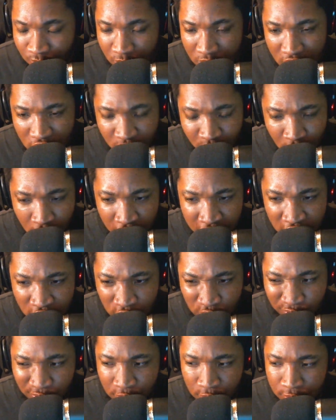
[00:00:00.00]
is more
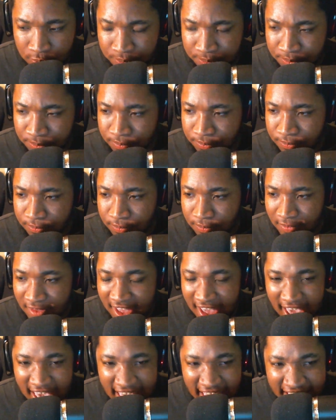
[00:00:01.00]
useful
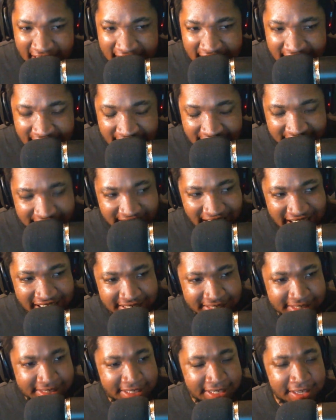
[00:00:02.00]

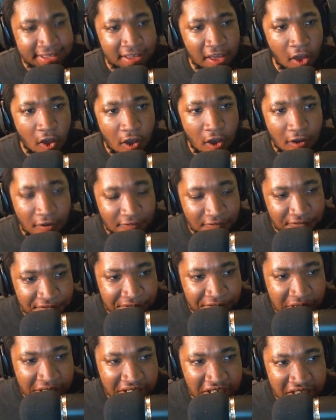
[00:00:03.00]
late
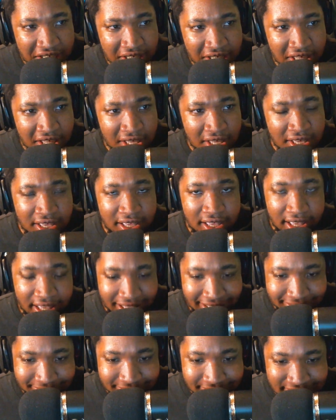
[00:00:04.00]
fucking
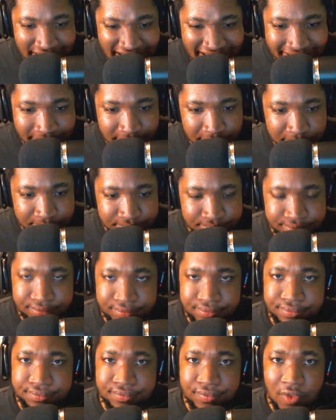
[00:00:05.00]
game.
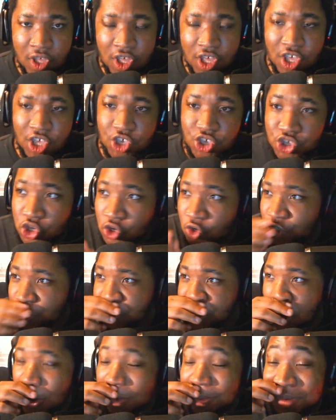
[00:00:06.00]
You
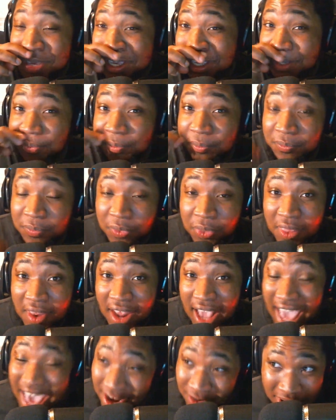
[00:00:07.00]
show me
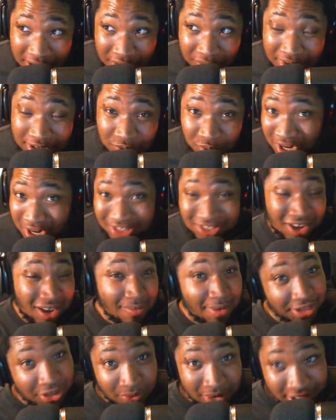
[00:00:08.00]
at red ranks. We're not talking
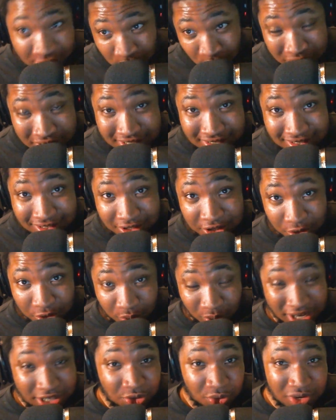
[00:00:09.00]
about the rank 20s.
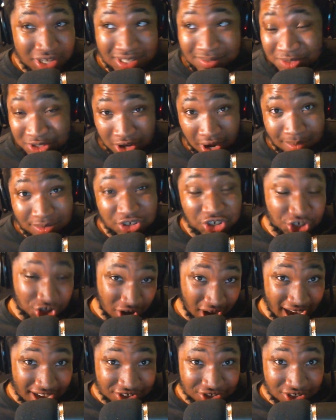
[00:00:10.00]
Rank 20s, I'm sorry, but you're
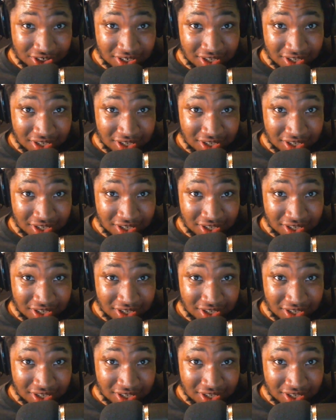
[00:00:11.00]
trash.